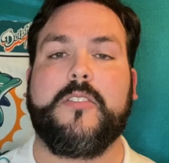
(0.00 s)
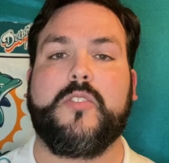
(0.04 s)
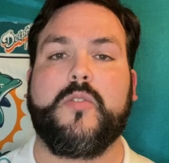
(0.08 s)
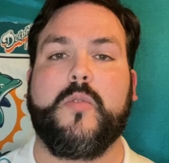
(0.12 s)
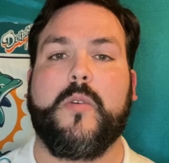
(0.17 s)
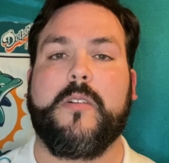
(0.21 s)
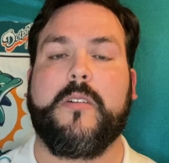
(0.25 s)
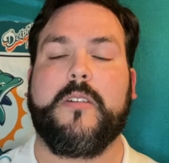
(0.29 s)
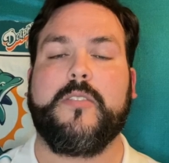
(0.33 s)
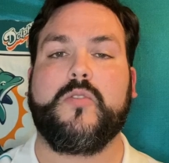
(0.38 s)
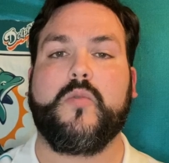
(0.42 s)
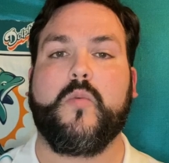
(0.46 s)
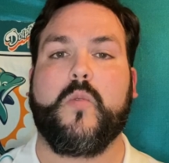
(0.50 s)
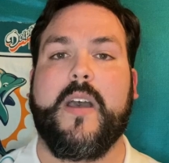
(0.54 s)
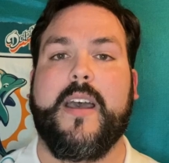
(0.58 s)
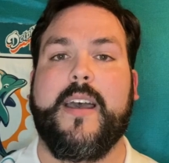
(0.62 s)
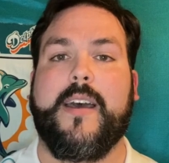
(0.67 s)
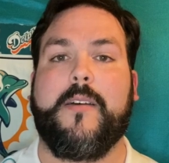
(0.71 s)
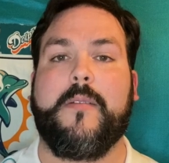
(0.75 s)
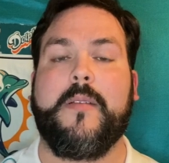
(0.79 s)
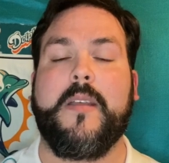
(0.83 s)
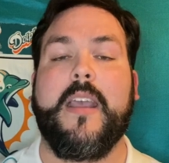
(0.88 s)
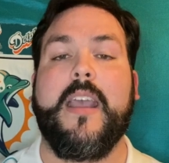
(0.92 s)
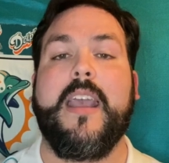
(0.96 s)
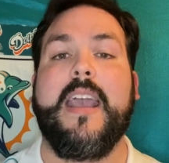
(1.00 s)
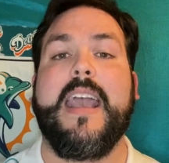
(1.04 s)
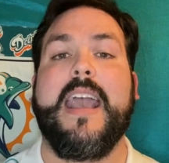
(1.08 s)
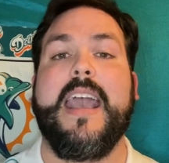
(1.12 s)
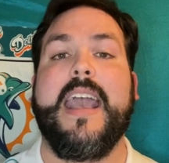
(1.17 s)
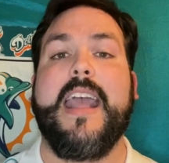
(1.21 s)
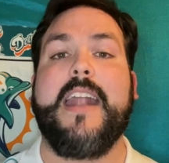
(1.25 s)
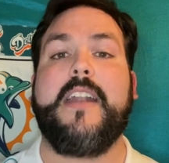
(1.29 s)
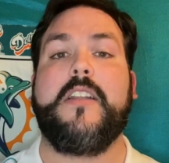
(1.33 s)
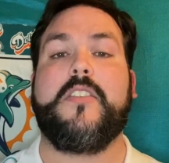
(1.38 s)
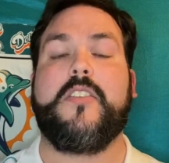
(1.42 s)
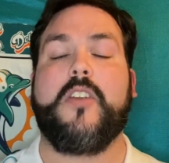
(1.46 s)
Twitter as well,
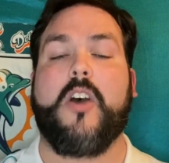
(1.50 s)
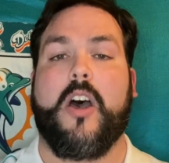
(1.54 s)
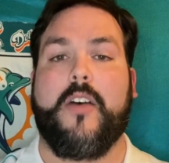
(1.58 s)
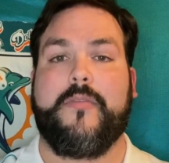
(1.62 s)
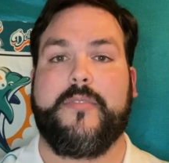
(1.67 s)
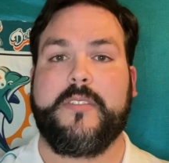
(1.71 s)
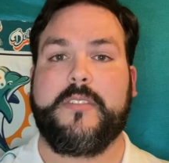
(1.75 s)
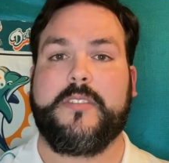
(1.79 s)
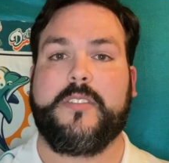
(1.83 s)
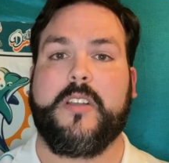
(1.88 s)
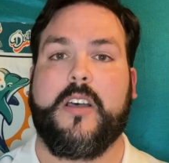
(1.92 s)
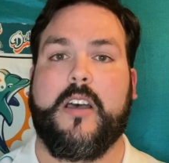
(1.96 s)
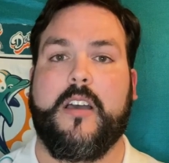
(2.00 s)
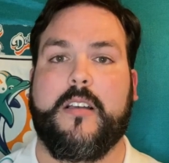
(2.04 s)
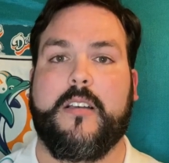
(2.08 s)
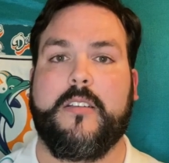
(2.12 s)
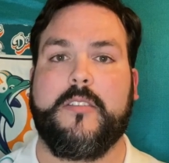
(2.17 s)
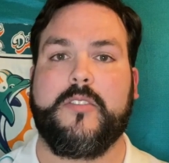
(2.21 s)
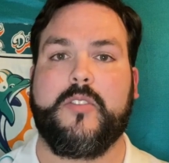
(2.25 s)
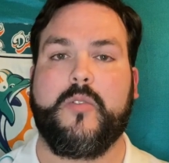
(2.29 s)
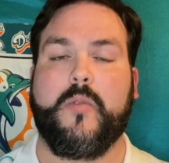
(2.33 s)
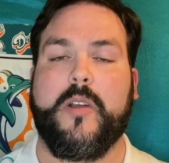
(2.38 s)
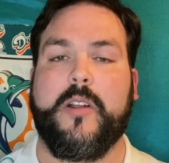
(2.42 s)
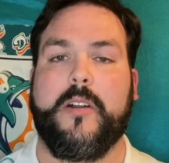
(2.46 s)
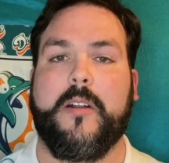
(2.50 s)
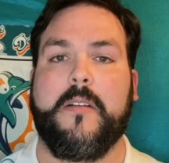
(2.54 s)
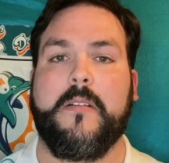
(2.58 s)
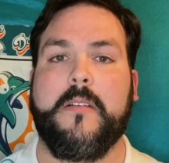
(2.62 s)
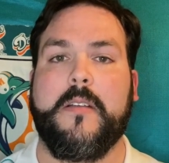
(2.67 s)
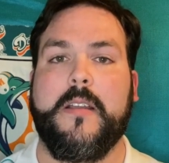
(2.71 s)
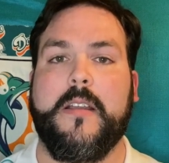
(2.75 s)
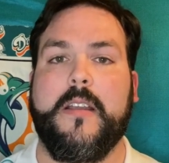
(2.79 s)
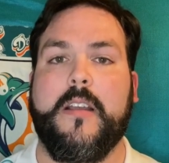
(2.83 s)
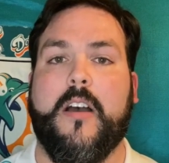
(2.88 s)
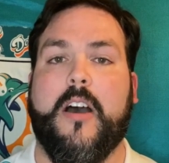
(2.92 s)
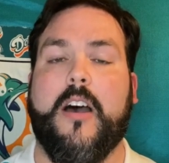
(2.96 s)
and Dolphins Talk on Twitter.
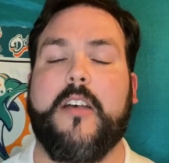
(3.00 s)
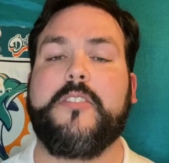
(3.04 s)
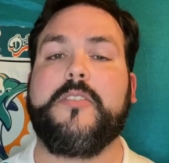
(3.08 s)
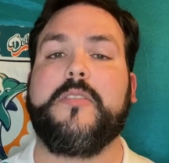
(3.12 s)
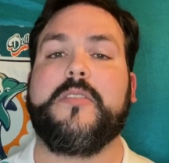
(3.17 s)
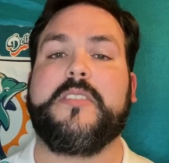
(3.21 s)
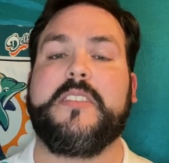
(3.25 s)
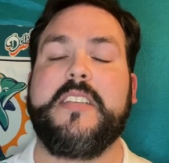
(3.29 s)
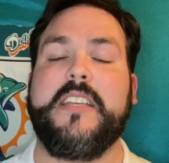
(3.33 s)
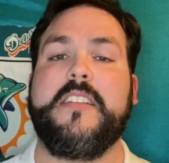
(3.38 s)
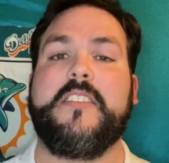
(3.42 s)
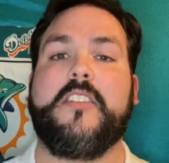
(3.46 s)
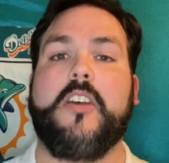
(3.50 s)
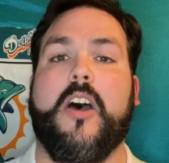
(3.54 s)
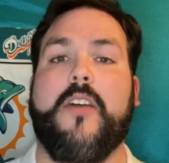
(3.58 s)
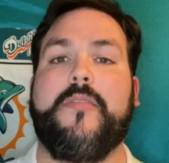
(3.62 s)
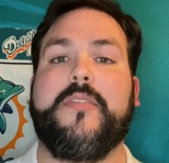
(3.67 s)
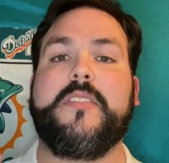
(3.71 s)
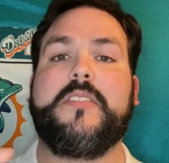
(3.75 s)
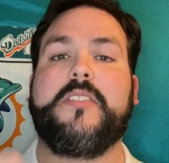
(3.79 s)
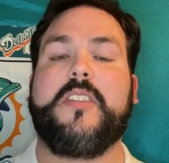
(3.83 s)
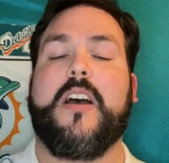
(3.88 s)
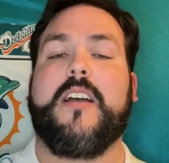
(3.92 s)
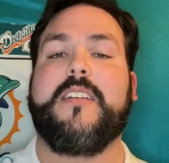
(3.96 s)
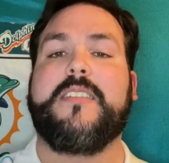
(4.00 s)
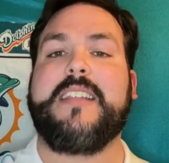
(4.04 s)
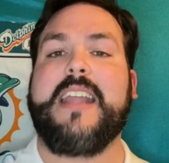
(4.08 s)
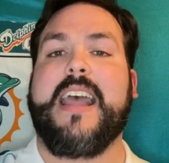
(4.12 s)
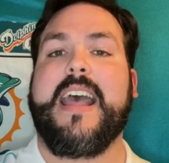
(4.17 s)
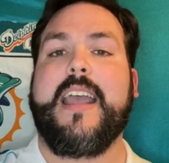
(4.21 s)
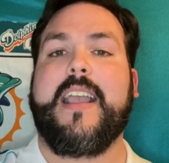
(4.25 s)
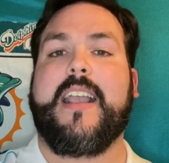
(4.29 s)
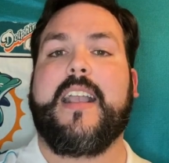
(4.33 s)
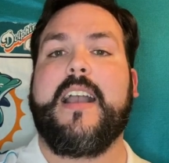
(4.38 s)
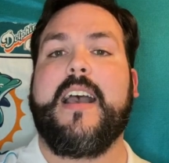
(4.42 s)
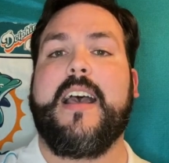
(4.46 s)
Also, see
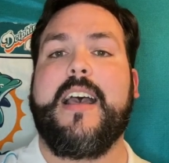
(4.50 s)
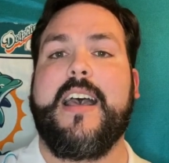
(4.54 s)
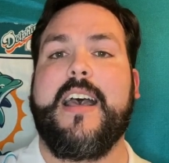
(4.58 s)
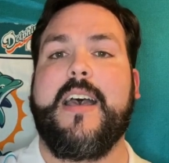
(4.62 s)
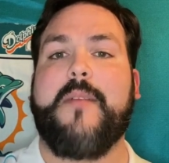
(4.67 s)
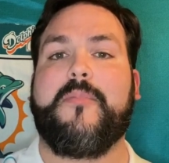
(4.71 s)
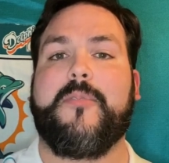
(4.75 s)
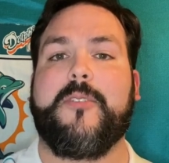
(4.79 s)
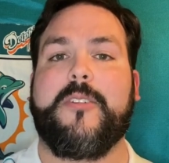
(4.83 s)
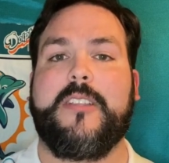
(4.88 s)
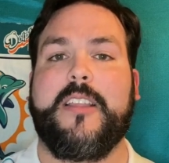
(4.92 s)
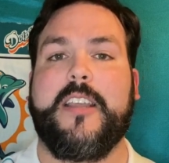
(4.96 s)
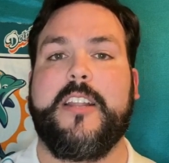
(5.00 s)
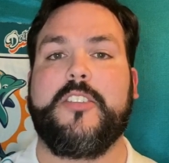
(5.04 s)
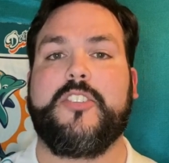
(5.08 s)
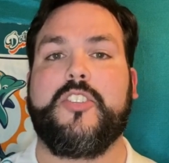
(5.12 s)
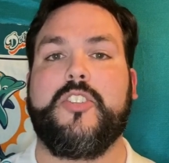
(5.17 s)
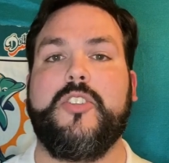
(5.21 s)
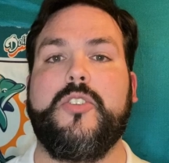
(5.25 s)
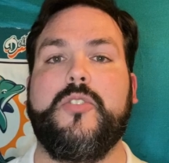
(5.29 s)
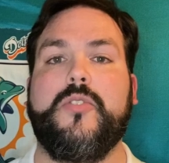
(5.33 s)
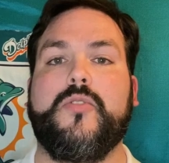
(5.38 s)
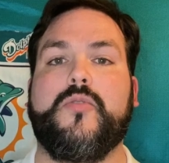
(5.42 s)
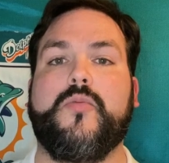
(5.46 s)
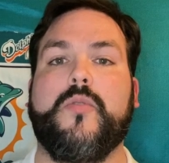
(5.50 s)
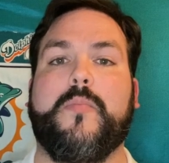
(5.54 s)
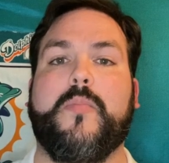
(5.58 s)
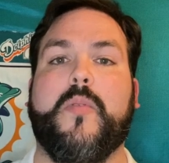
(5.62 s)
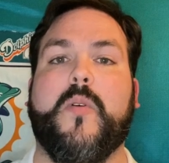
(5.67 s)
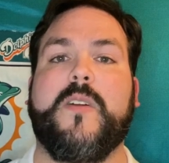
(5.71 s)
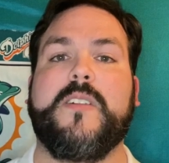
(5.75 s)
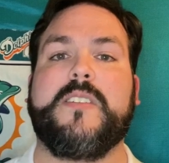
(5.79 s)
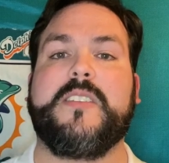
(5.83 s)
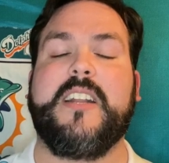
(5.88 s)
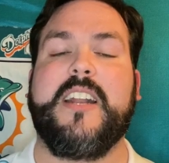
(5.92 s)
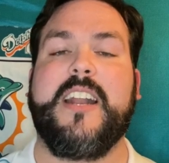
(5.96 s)
dolphinstalk.com for the latest news,
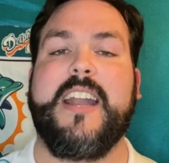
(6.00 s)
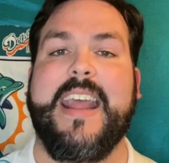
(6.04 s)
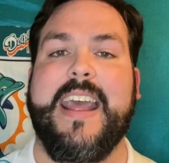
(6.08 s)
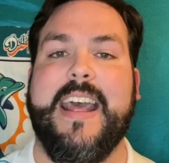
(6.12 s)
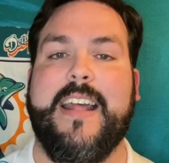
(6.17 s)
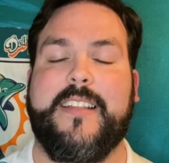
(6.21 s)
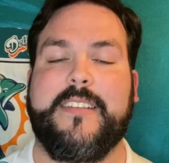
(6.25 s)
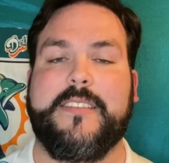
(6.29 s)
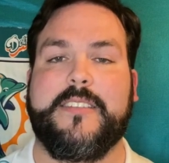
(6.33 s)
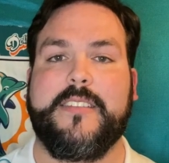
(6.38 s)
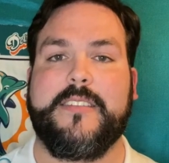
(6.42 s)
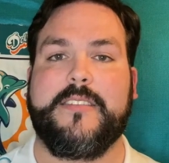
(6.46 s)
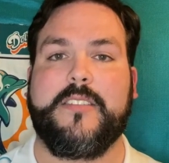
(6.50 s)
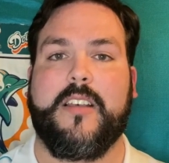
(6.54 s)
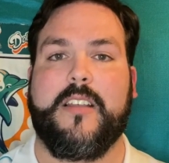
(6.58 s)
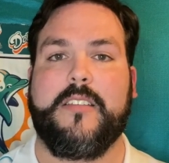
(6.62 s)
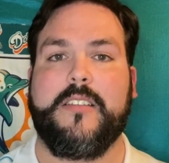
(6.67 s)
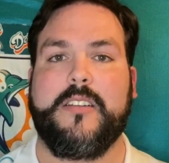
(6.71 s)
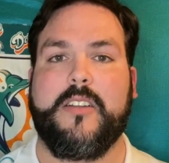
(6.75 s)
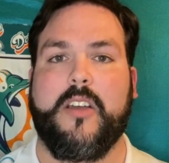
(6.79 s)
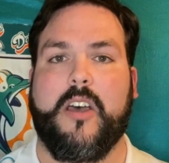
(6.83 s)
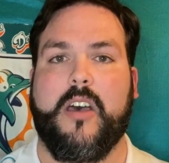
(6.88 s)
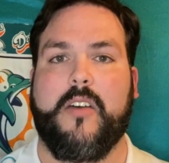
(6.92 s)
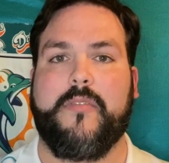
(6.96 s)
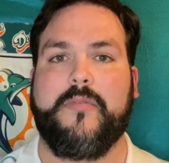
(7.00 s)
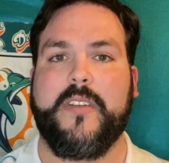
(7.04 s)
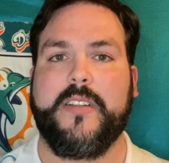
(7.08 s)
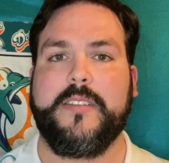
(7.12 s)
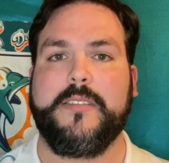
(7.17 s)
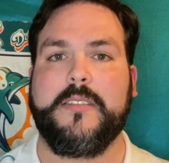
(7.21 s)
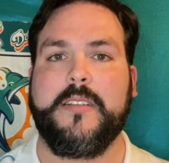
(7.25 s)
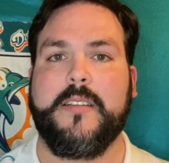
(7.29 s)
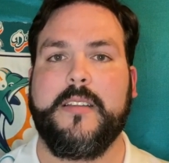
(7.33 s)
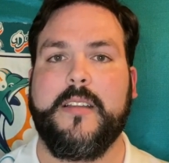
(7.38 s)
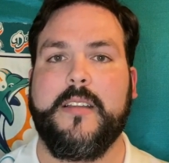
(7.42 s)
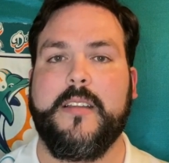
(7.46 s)
reports, and analysis on the
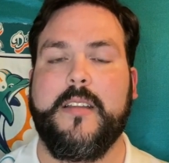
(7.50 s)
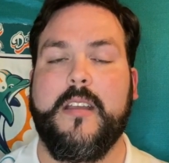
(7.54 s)
Dolphins.